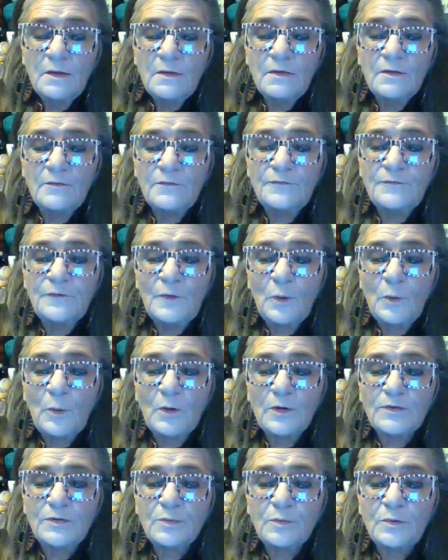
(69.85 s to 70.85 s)
The
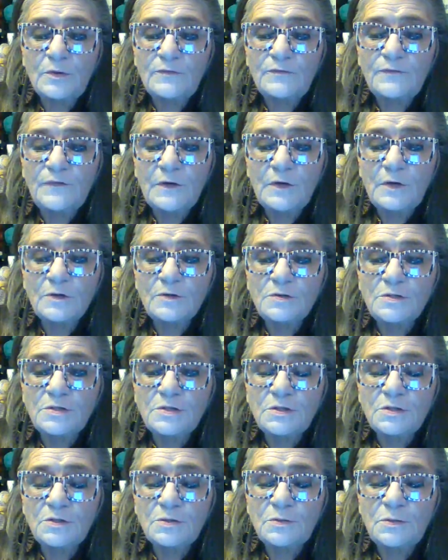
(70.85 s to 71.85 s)
fourth referred
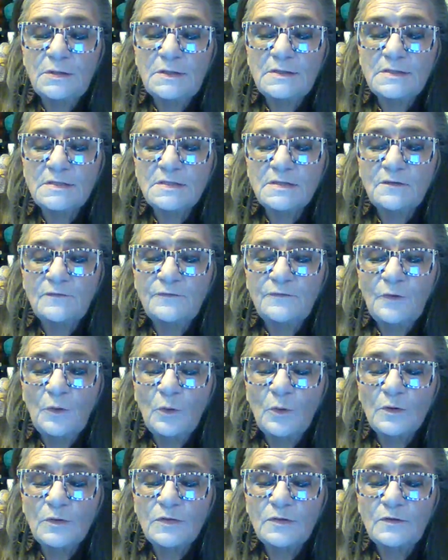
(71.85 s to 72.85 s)
to is the
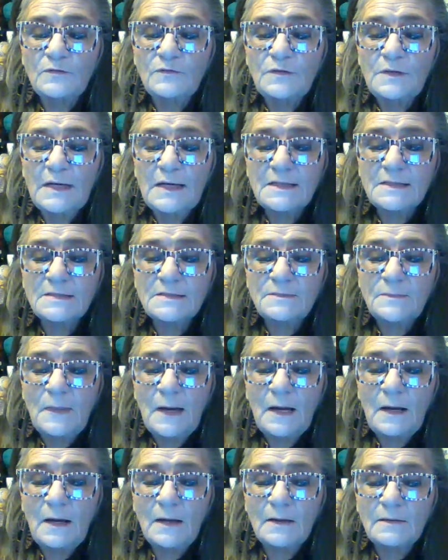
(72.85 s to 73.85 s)
fourth of next
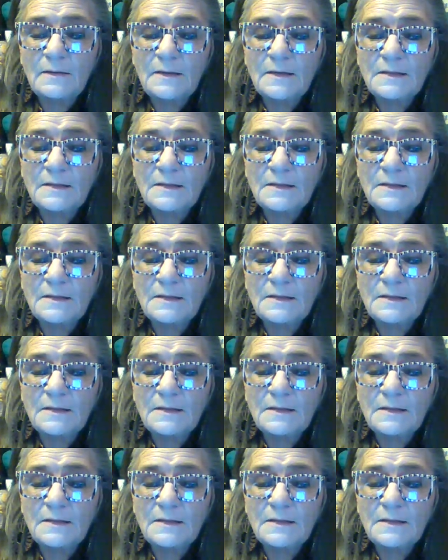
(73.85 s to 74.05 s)
month.